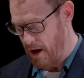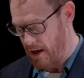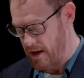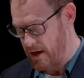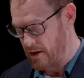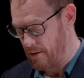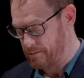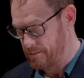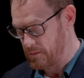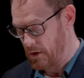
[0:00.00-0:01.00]
may lead.
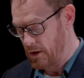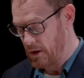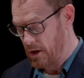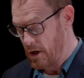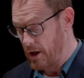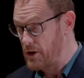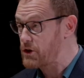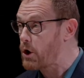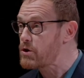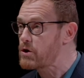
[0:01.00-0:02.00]
And
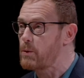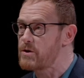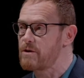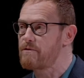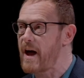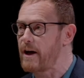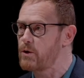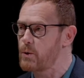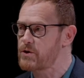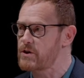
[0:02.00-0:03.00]
as a consequence of
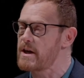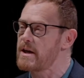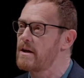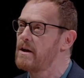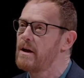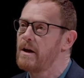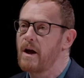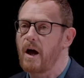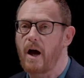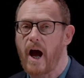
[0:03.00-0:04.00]
that, you'll see
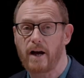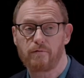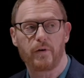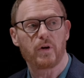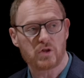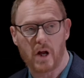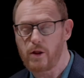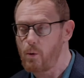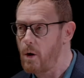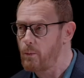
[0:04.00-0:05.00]
adverts
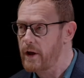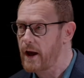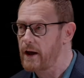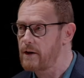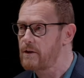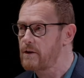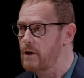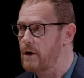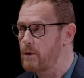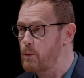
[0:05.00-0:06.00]
like the one we
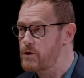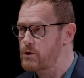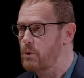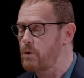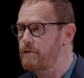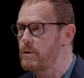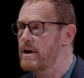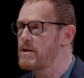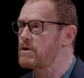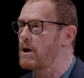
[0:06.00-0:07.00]
saw a few
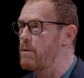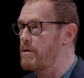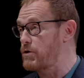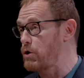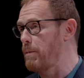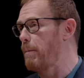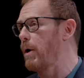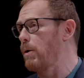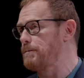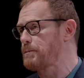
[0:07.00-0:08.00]
days ago at the Super
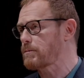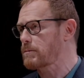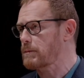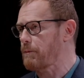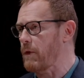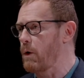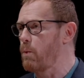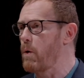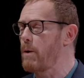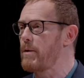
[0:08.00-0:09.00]
Bowl,
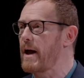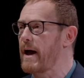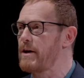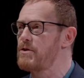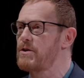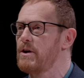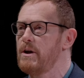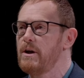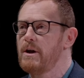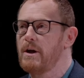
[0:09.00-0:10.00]
where we had
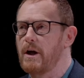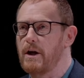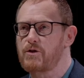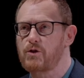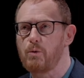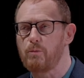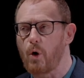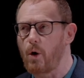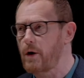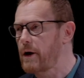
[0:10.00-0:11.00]
Snoop
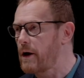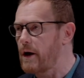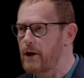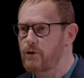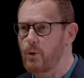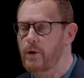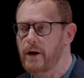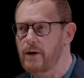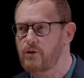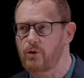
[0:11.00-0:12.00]
Dogg
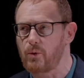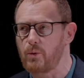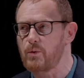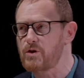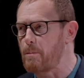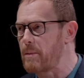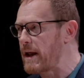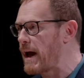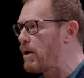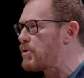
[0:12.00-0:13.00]
talking to
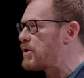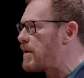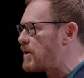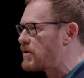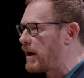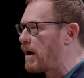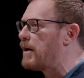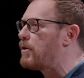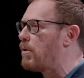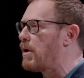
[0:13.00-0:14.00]
somebody else, and they're saying,
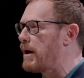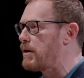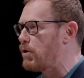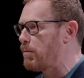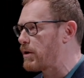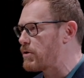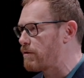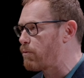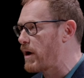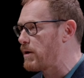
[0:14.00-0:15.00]
I don't like you
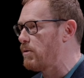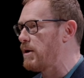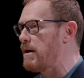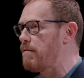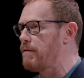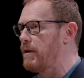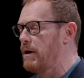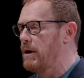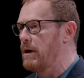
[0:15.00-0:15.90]
because of where you live,